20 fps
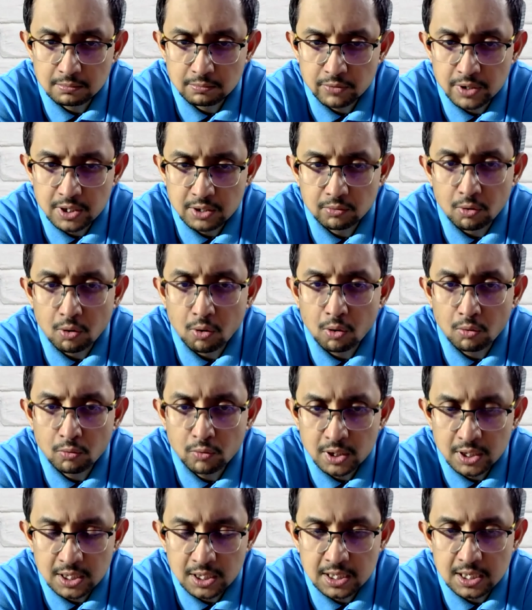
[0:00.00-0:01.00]

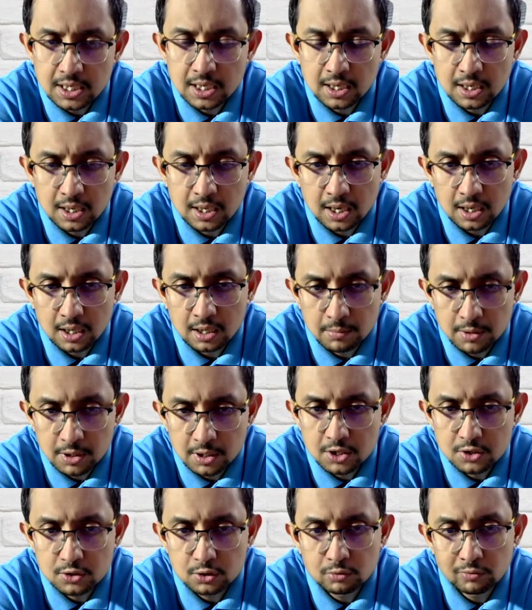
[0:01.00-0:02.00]
we need a
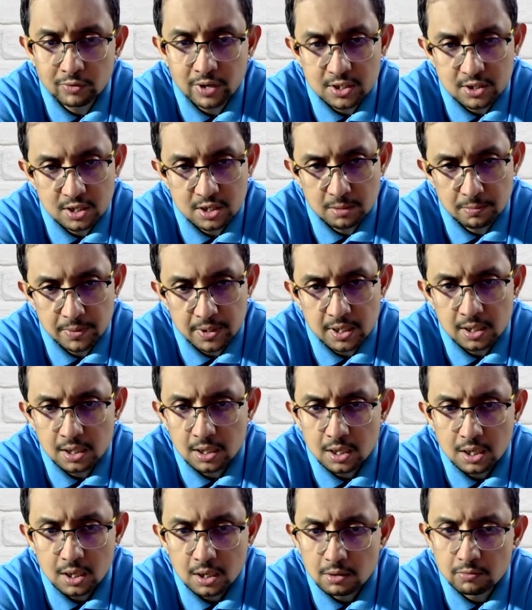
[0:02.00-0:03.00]
communication over HTTP,
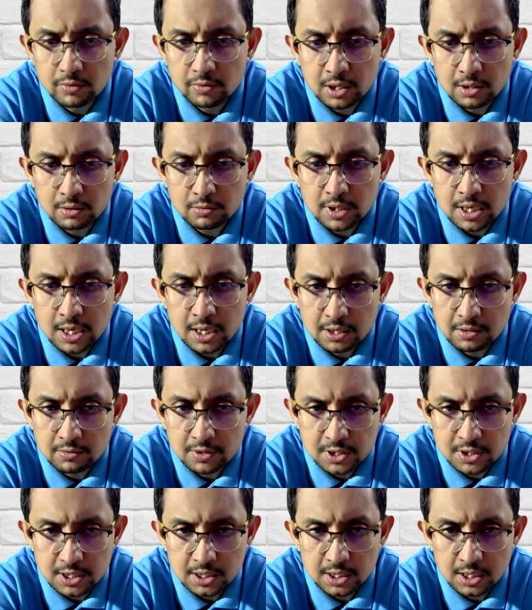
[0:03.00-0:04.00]
we're good at
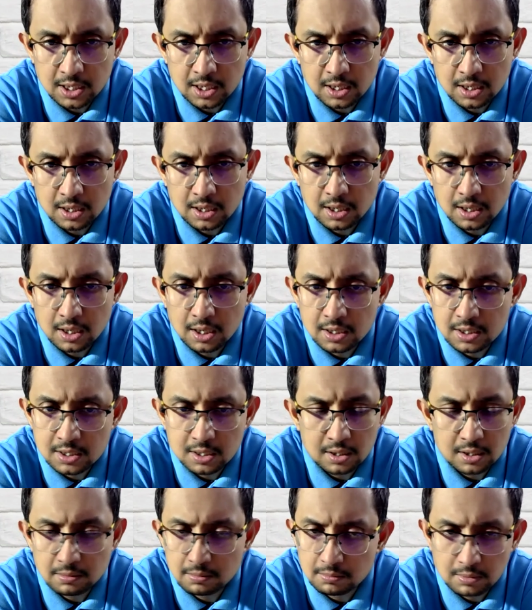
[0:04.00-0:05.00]
using
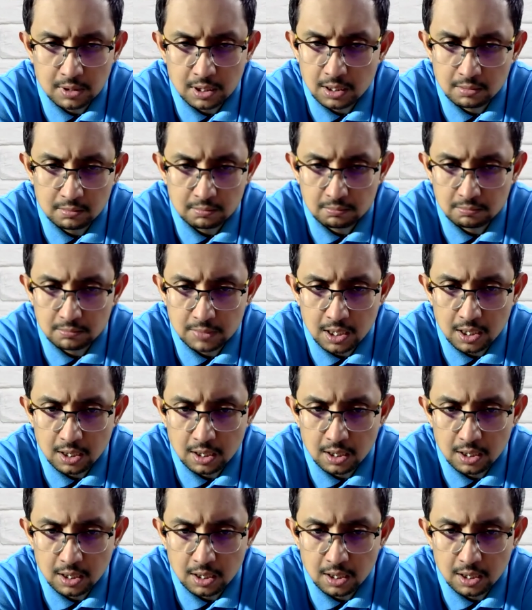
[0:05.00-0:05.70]
the